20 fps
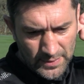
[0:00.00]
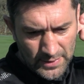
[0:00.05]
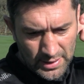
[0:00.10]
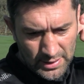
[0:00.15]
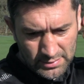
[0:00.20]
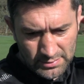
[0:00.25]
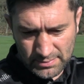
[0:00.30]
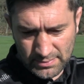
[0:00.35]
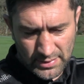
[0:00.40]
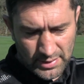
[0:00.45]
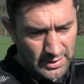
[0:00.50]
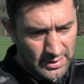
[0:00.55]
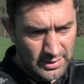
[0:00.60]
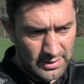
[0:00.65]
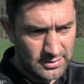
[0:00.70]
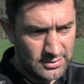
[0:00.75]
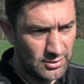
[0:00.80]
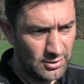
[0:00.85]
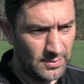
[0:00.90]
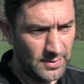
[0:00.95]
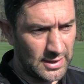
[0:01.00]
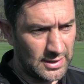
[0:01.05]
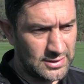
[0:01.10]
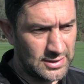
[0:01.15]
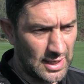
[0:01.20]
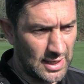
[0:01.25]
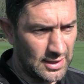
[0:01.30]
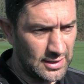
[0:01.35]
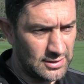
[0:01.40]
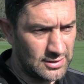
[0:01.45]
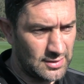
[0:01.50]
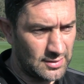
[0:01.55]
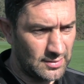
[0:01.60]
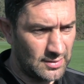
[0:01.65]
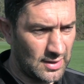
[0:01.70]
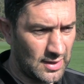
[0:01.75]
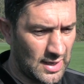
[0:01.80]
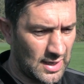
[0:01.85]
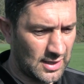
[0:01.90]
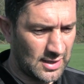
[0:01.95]
it's going to be a challenge,
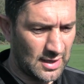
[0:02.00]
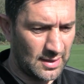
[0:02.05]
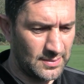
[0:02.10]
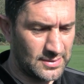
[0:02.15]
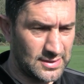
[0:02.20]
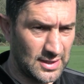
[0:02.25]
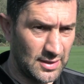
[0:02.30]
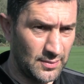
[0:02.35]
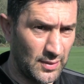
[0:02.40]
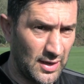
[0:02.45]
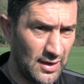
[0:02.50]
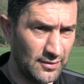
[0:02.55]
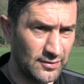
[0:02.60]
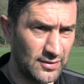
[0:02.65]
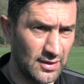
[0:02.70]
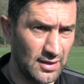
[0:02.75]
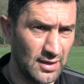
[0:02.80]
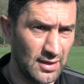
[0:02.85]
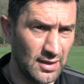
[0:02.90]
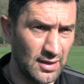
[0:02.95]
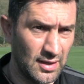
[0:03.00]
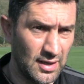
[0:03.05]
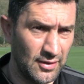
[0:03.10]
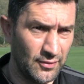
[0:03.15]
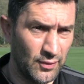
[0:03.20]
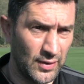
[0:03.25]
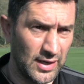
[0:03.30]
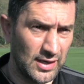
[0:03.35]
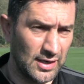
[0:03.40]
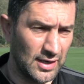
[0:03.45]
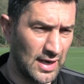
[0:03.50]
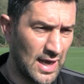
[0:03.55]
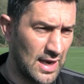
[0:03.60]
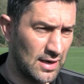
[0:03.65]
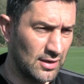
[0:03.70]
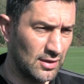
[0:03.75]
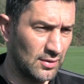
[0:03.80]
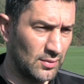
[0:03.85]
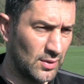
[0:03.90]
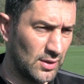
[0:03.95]
and I keep saying if we can
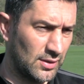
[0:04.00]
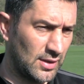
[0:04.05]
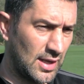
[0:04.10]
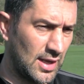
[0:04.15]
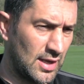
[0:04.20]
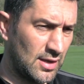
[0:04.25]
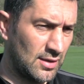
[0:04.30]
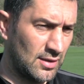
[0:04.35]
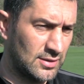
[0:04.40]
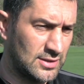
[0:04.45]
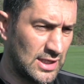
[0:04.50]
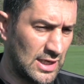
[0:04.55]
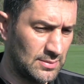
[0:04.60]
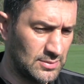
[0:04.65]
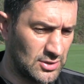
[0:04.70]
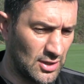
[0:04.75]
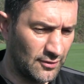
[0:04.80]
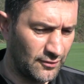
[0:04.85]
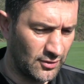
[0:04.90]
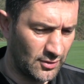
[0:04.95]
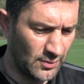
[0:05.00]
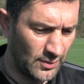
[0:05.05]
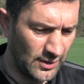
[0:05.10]
handle what their teams offer,